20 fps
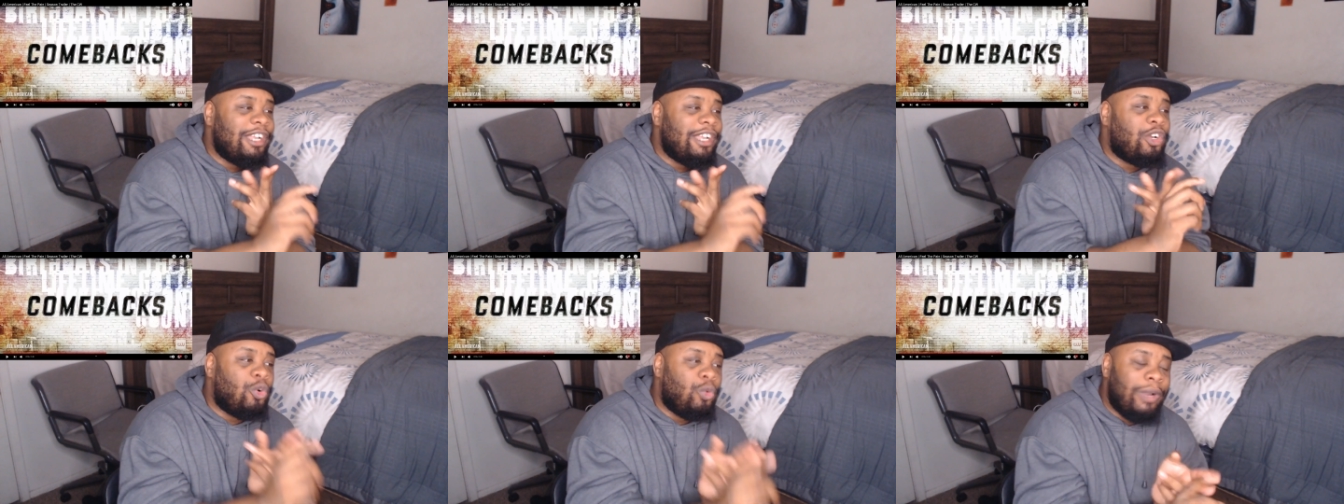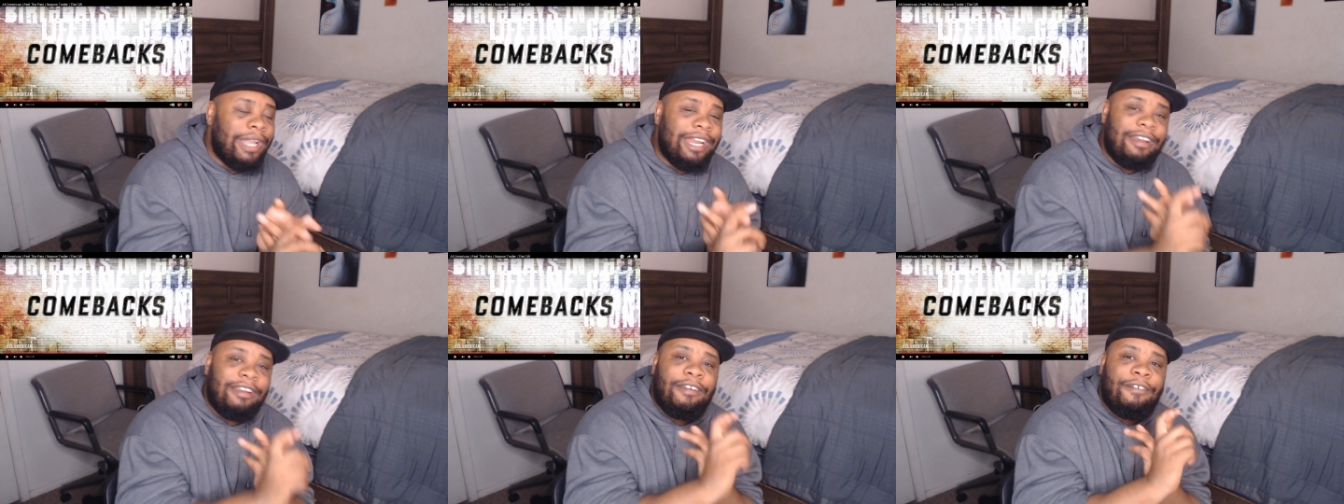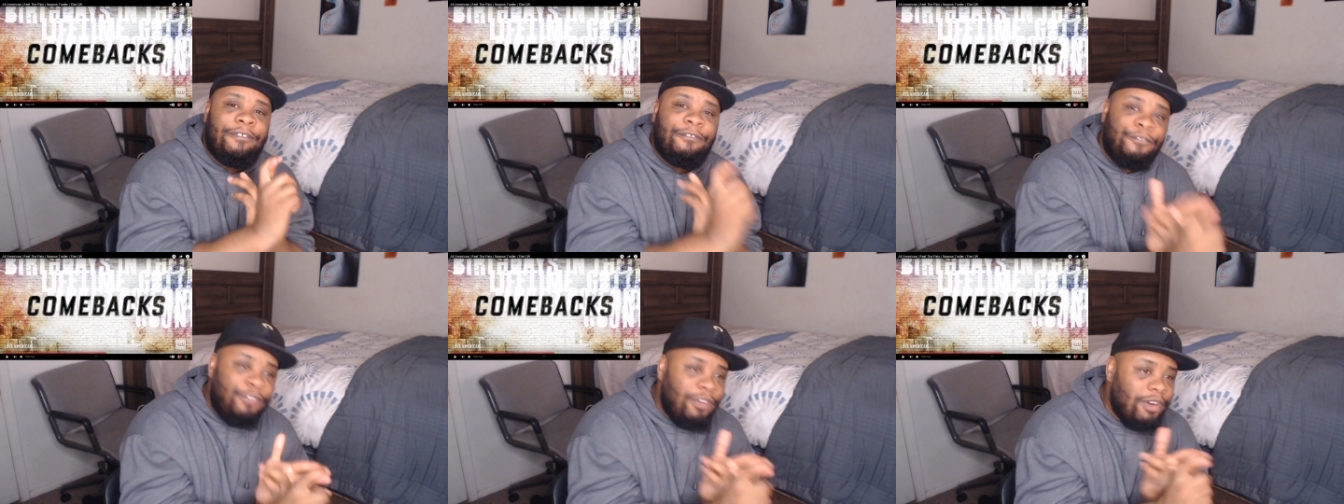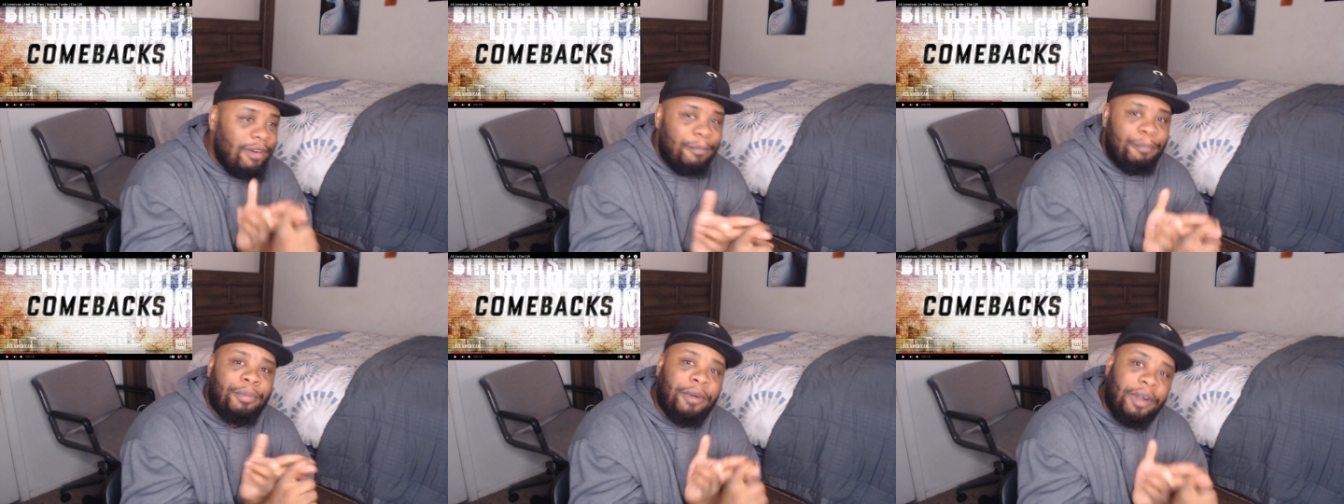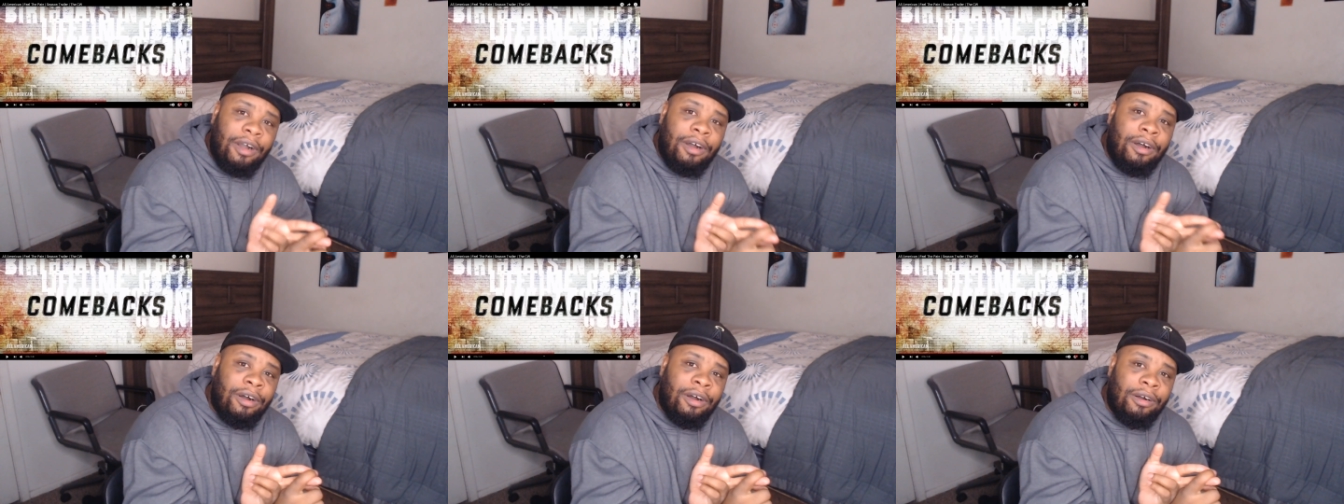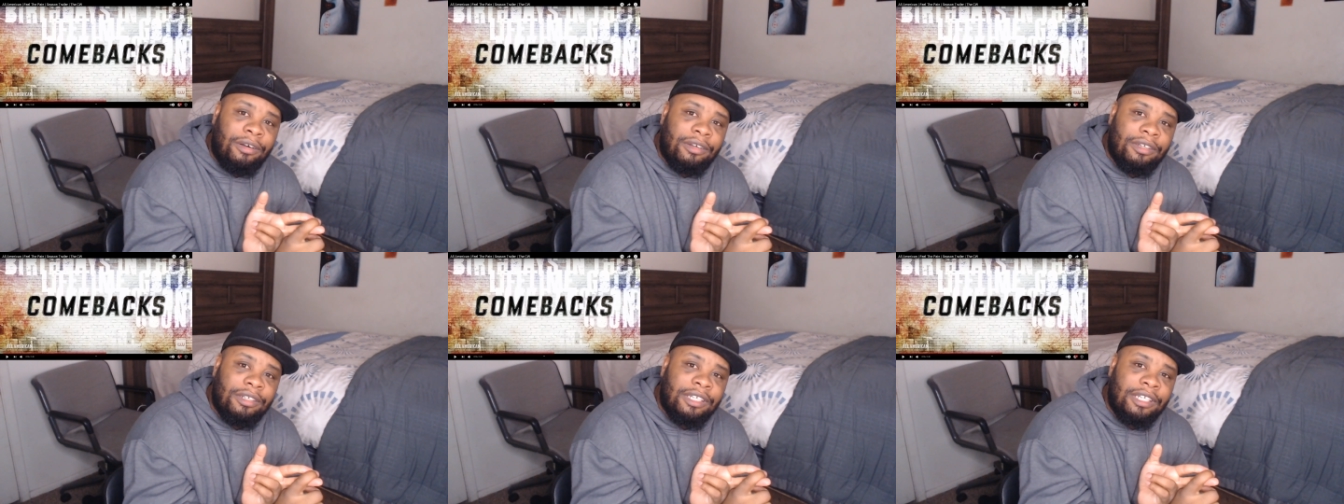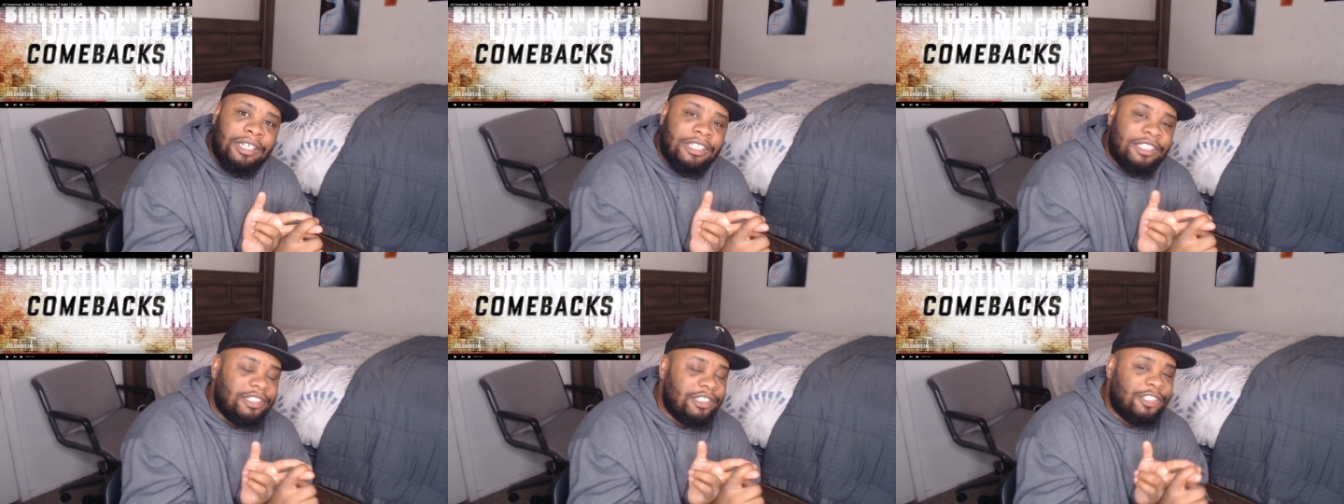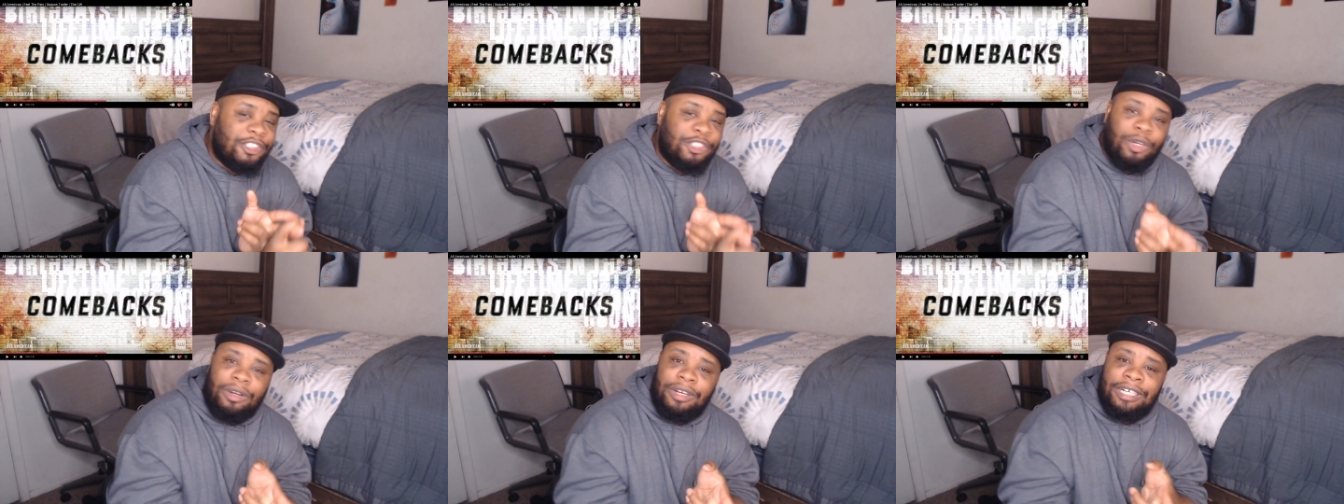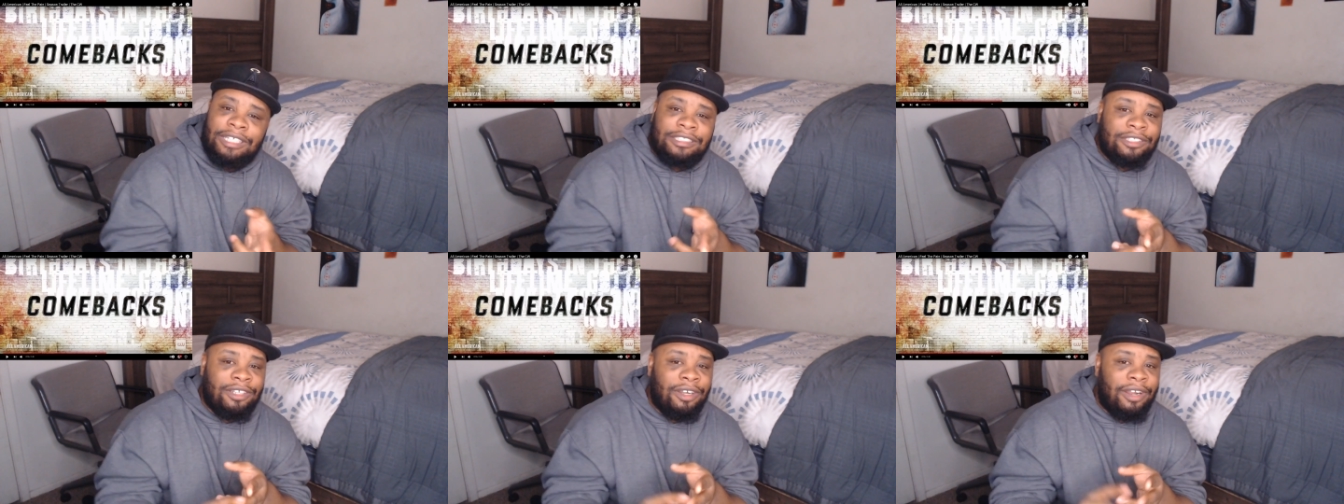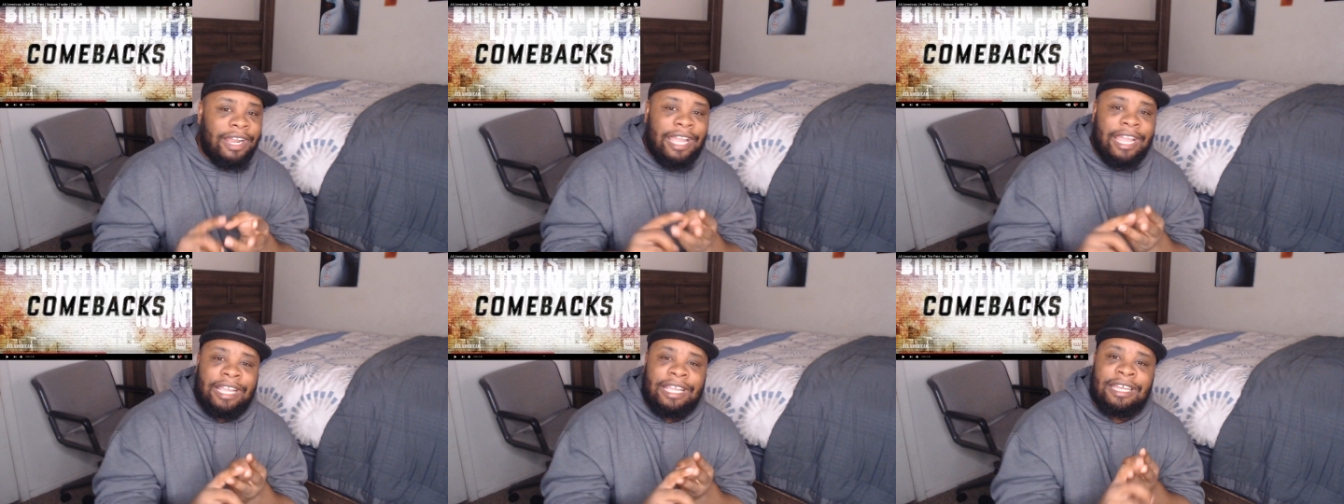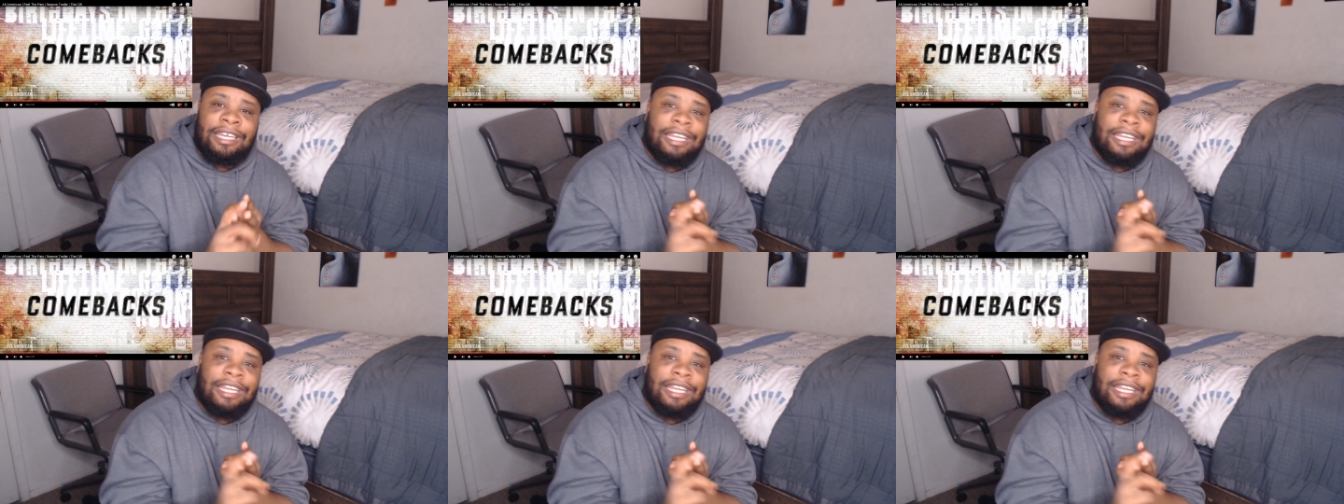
quit football. Jordan started acting